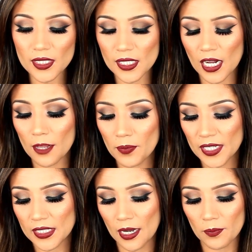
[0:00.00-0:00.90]
next thing I
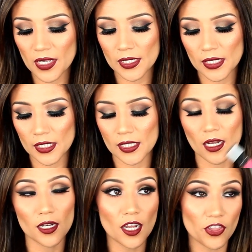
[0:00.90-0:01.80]
picked up is
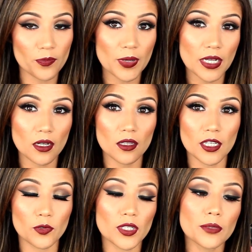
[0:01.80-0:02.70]
this another
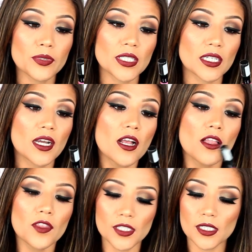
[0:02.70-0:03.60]
pink liquid lipstick.
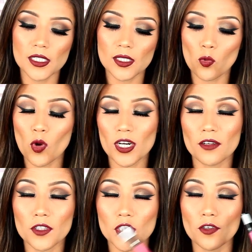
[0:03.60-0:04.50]
This is
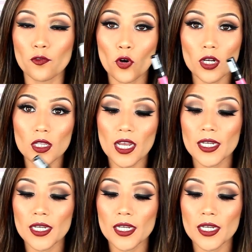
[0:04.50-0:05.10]
one of the Sephora